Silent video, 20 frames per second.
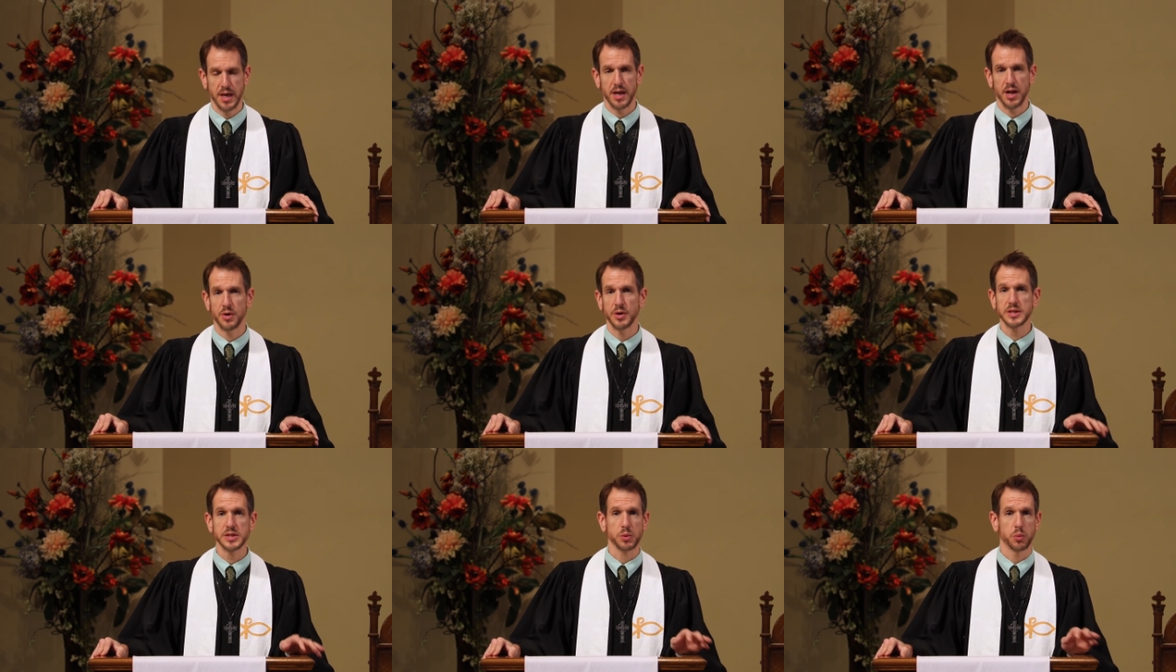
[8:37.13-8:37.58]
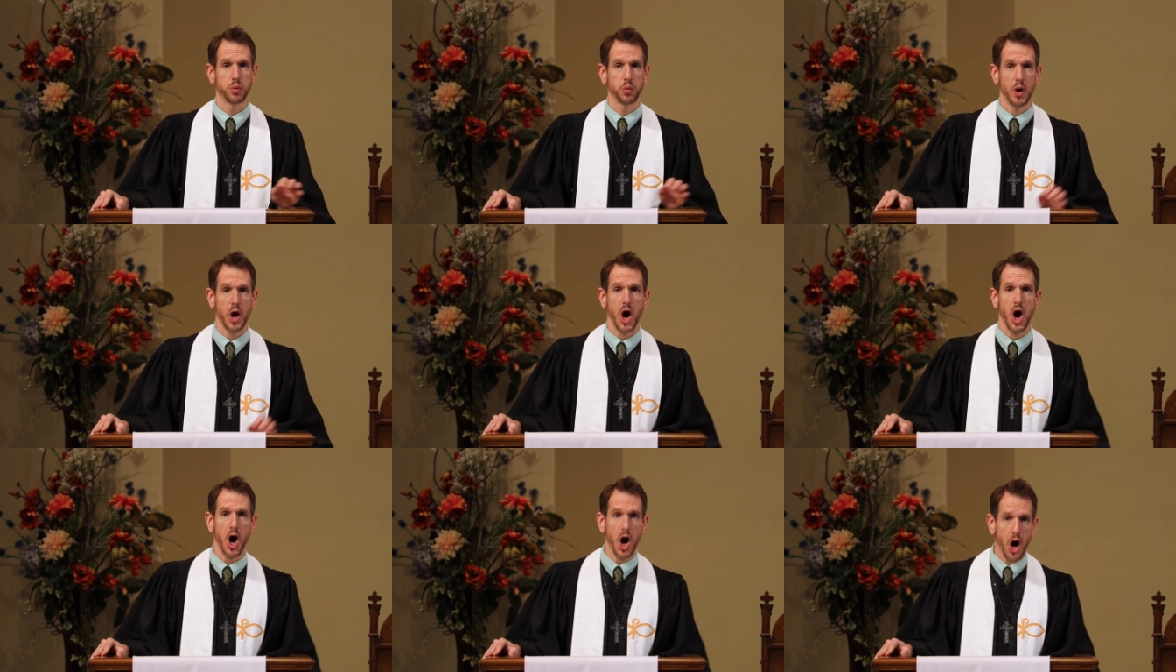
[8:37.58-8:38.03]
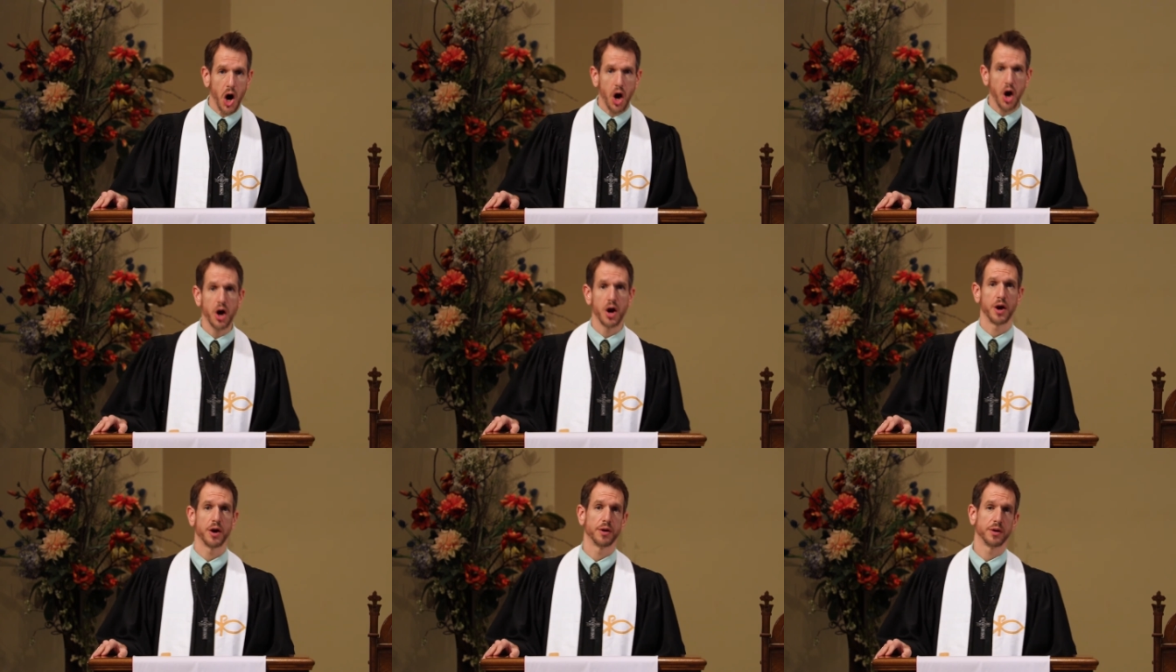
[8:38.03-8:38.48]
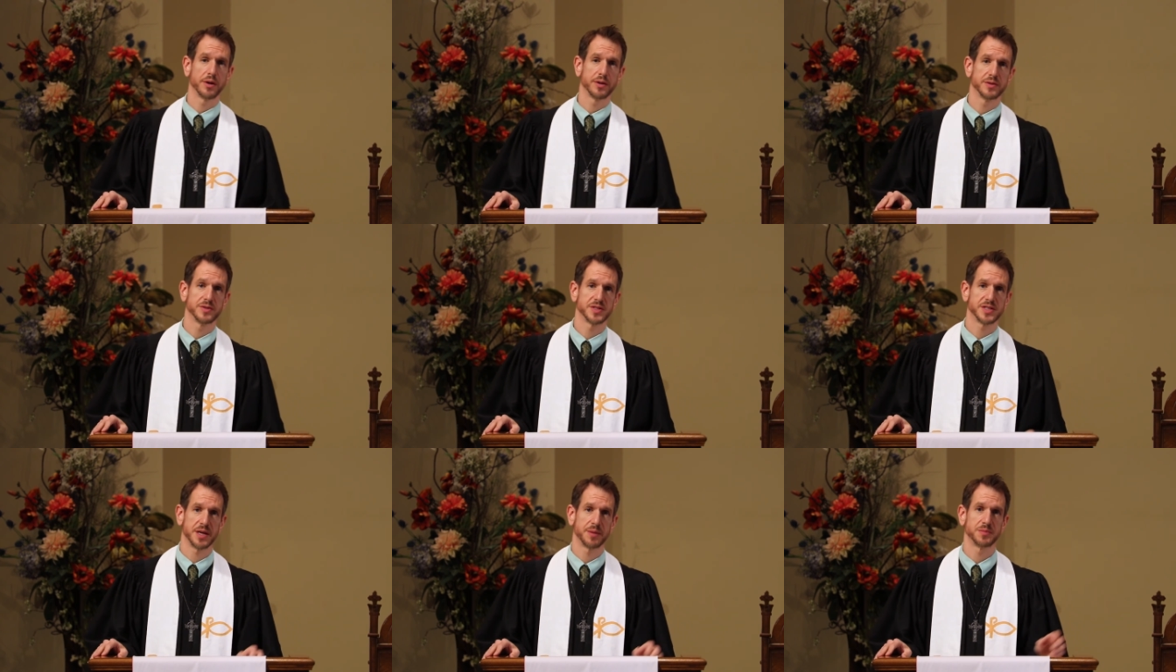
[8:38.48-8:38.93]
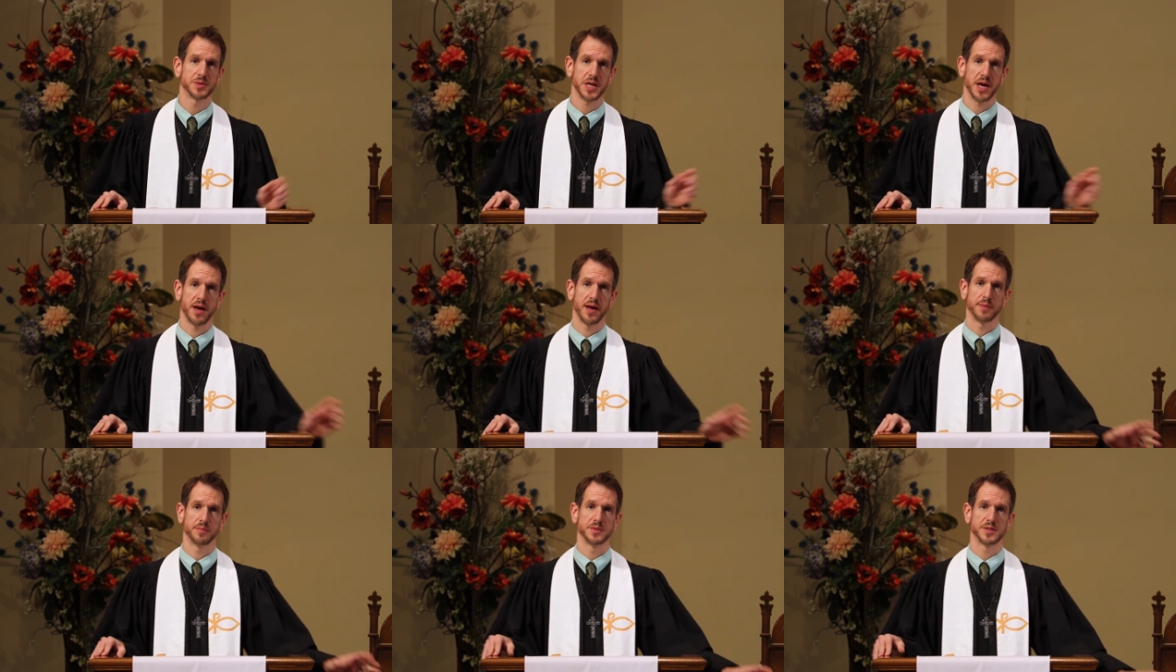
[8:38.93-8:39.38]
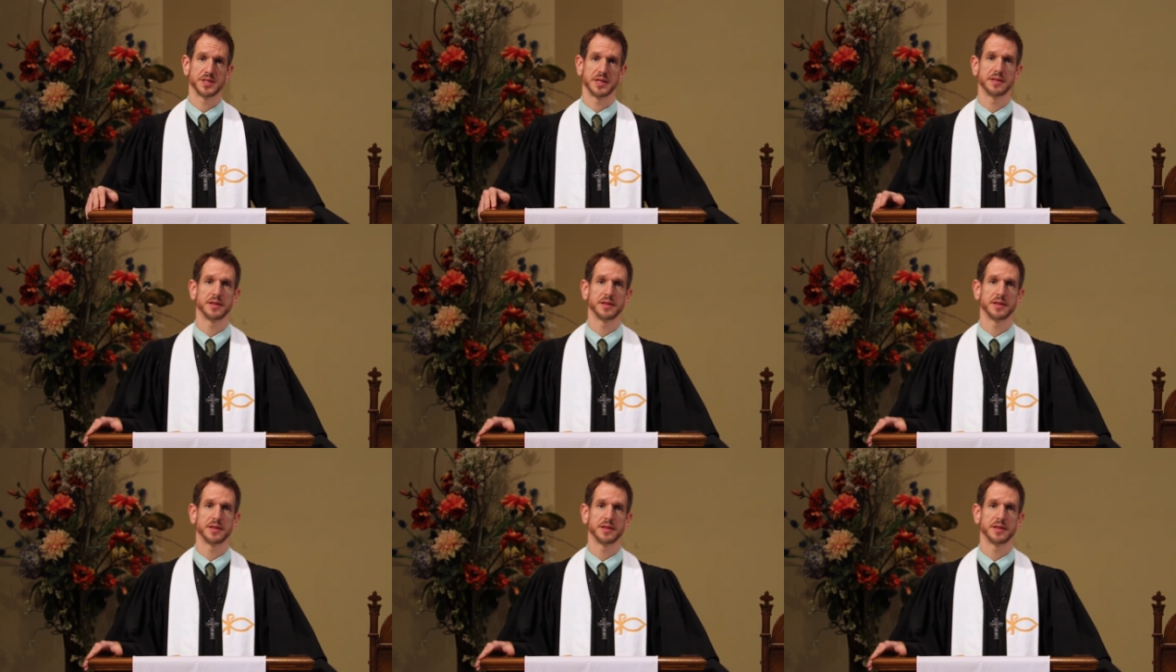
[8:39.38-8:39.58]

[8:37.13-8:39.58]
Now, it's hard sometimes